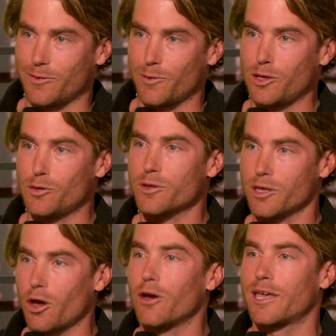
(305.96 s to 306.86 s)
Where you were the
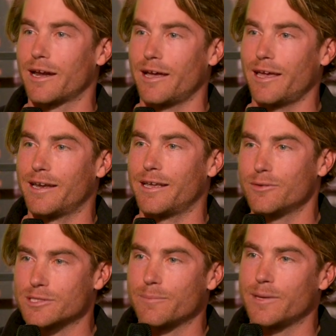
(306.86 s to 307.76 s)
go-getter and he
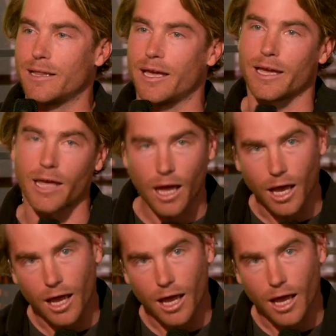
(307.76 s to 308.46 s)
was a bit like...